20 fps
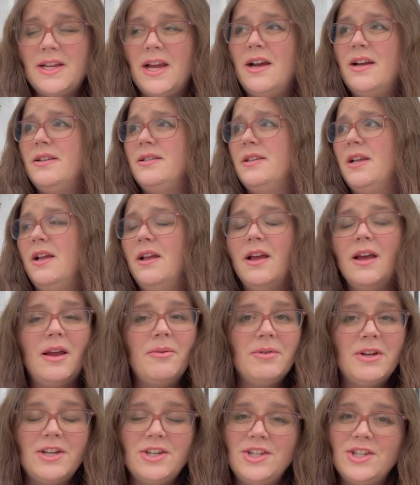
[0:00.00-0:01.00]
as
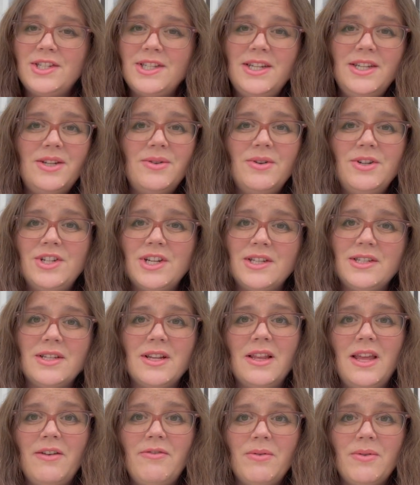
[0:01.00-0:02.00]
I'm gonna just need to adjust
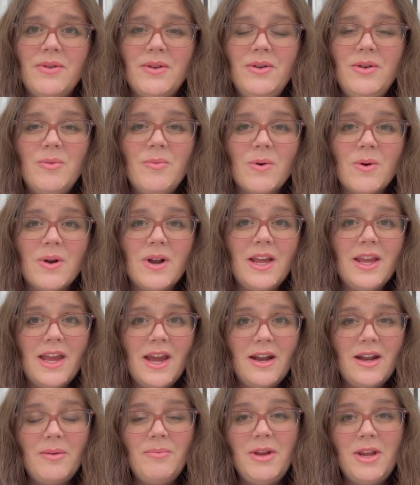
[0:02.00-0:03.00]
to life with a newborn
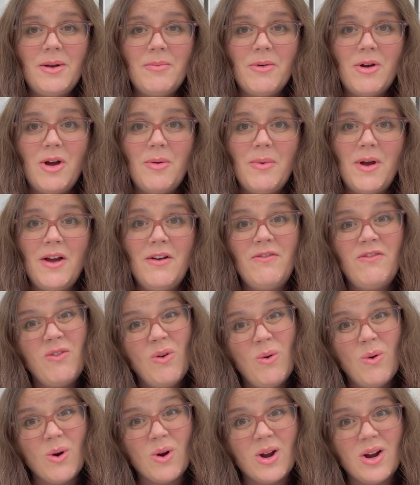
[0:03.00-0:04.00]
again and being a mom of
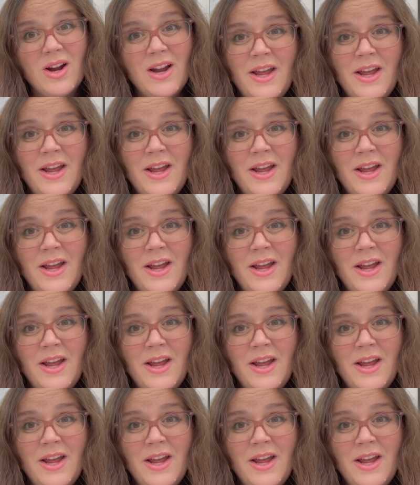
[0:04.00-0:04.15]
4.